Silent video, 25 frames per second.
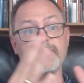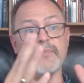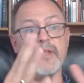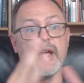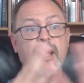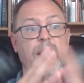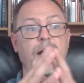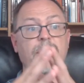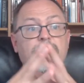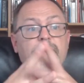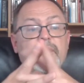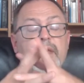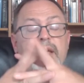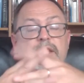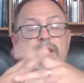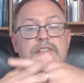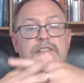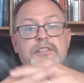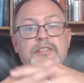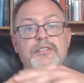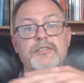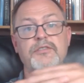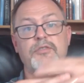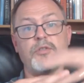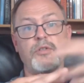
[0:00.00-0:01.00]

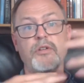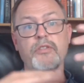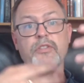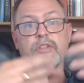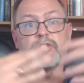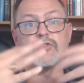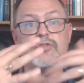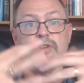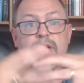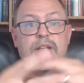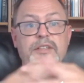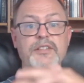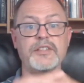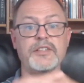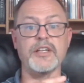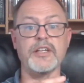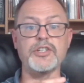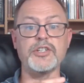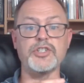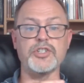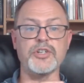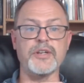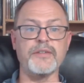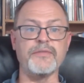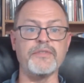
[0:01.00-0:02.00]
That's sort of the
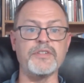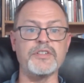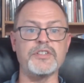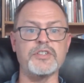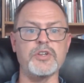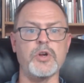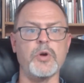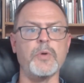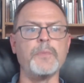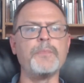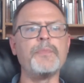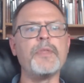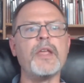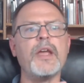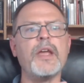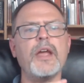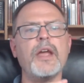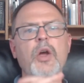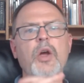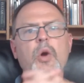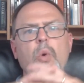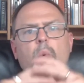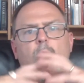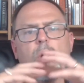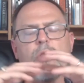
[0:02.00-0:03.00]
translation of it. So
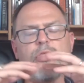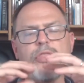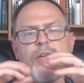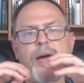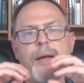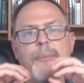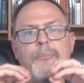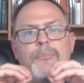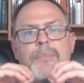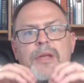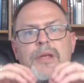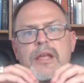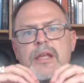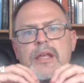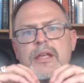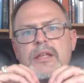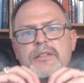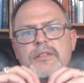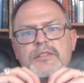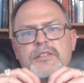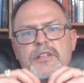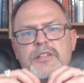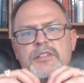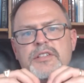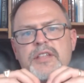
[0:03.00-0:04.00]
what that
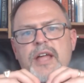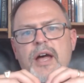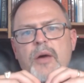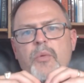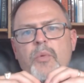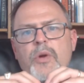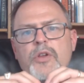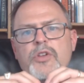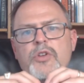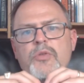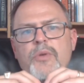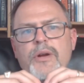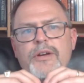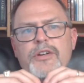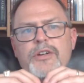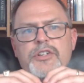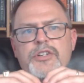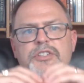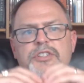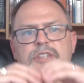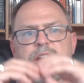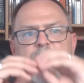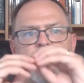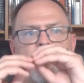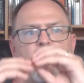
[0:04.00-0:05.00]
means is that when you
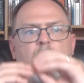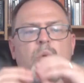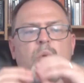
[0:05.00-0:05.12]
understand